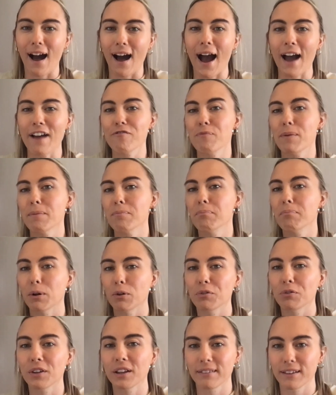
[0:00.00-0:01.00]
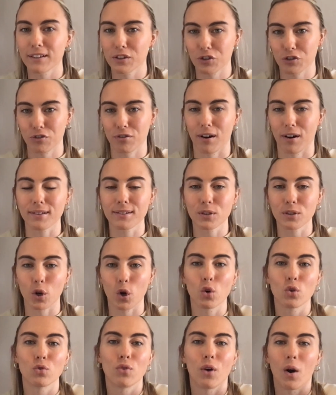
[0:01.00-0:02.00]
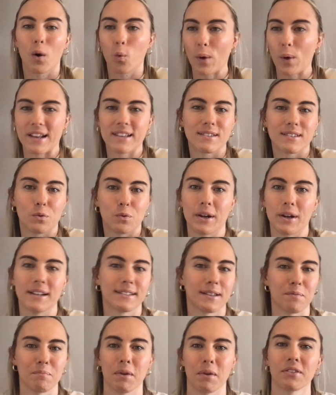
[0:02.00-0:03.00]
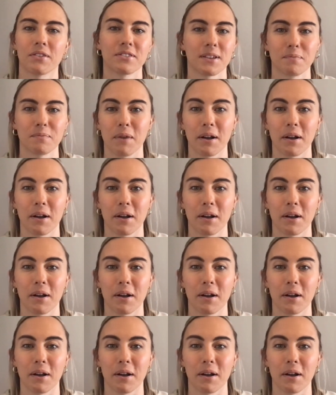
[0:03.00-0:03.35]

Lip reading: I've been building this trust over weeks and weeks and months,